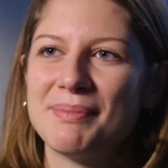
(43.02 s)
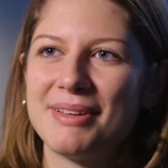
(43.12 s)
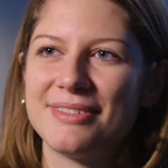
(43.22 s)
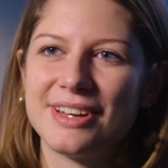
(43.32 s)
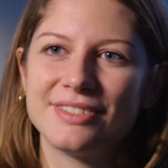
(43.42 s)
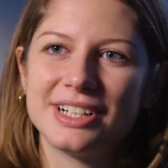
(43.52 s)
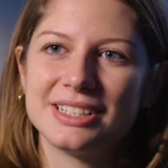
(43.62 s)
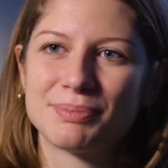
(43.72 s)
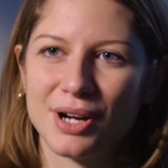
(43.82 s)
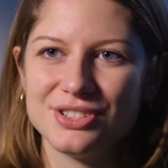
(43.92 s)
My
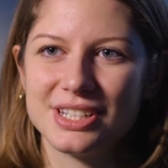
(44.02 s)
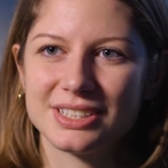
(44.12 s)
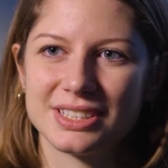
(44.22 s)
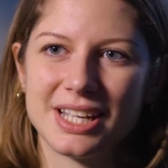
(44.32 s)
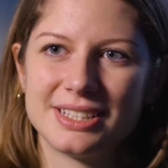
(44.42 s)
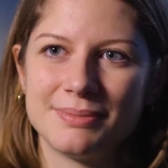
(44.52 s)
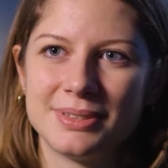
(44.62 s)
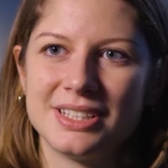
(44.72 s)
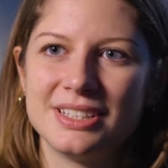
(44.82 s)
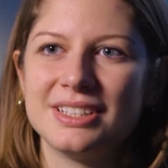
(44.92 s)
favorite project in
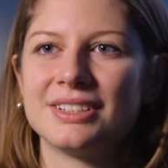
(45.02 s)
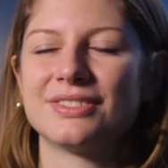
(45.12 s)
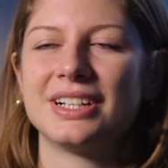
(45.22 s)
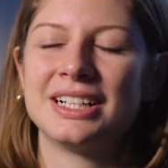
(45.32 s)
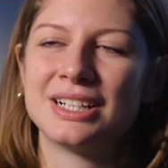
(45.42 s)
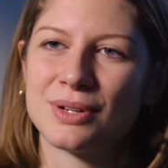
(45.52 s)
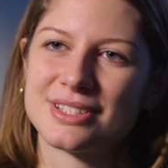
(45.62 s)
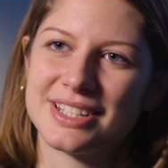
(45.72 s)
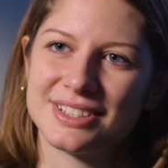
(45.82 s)
ITPD was the